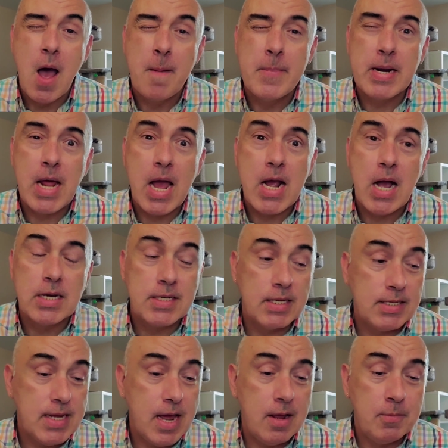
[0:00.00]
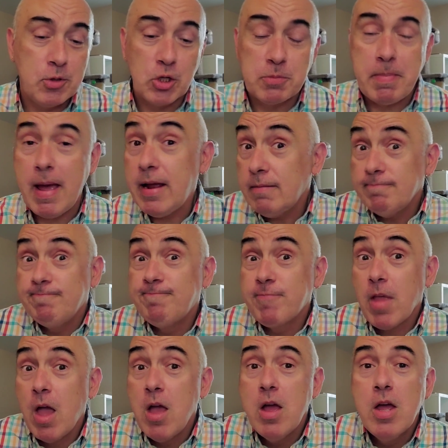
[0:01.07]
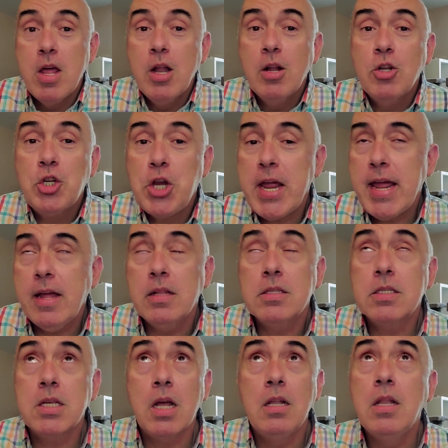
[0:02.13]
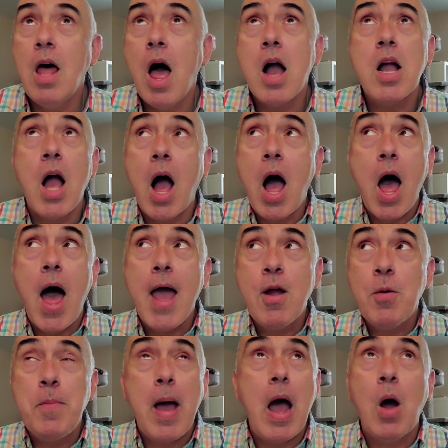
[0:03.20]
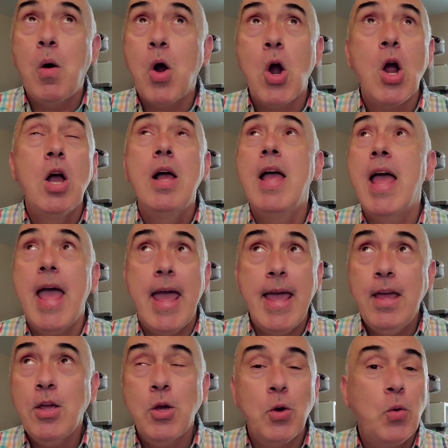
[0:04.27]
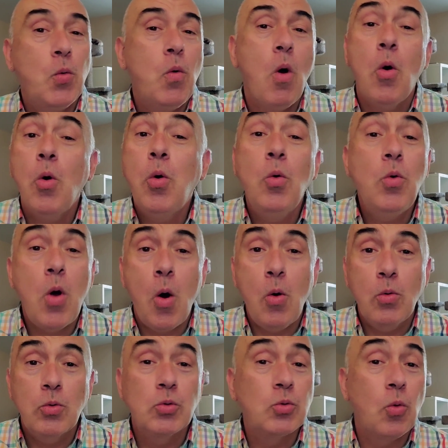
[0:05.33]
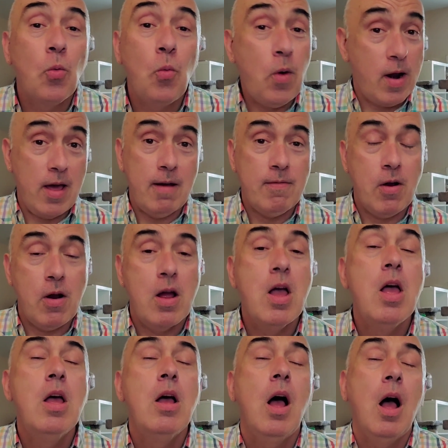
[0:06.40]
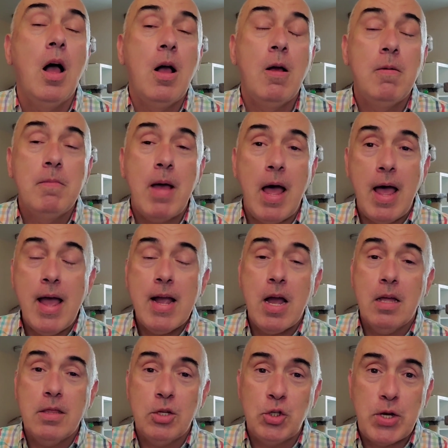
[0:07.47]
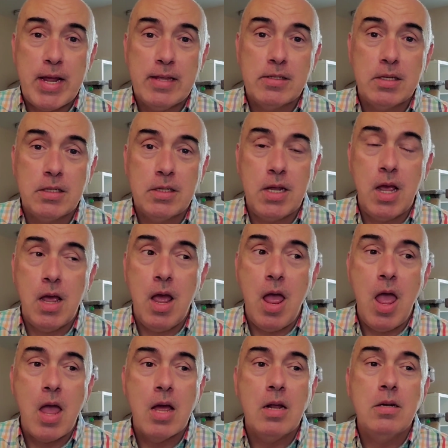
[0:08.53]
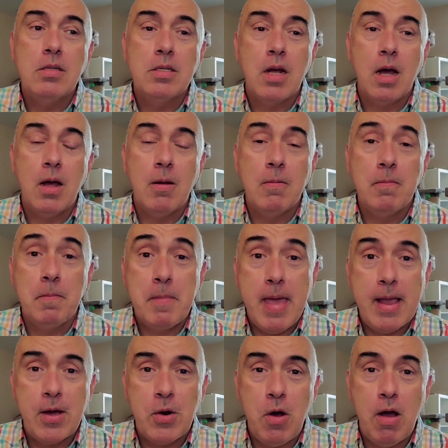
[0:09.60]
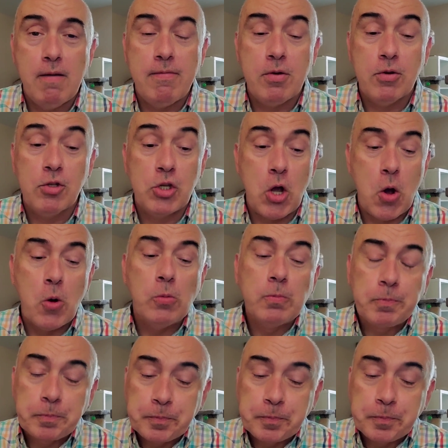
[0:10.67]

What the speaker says: But I got to see it just by chance, luck, a higher power, hey you, who knows, whatever. I got the chance to see it and make an offer. So